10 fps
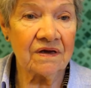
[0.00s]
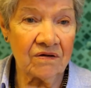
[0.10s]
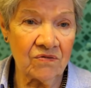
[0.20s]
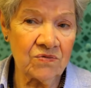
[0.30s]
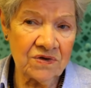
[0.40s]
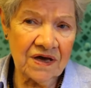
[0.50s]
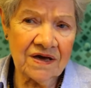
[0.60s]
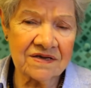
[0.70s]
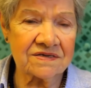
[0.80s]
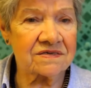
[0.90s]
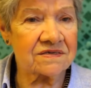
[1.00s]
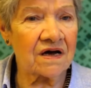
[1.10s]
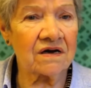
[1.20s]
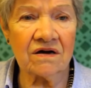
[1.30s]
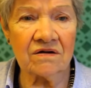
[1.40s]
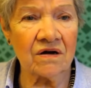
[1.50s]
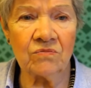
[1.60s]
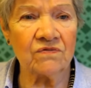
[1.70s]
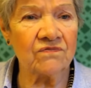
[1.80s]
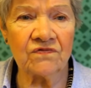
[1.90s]
Oh, yes, I
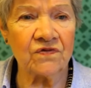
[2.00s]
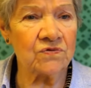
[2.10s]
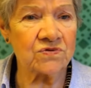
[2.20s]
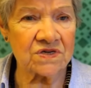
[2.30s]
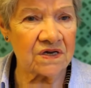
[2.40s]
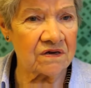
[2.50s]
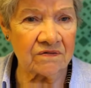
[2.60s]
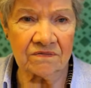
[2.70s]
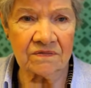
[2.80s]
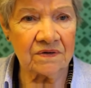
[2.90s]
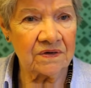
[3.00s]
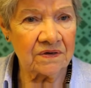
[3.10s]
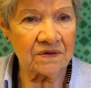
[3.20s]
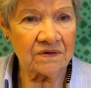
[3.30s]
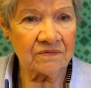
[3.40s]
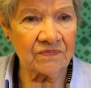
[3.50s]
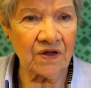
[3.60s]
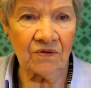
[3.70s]
wouldn't fault it. No.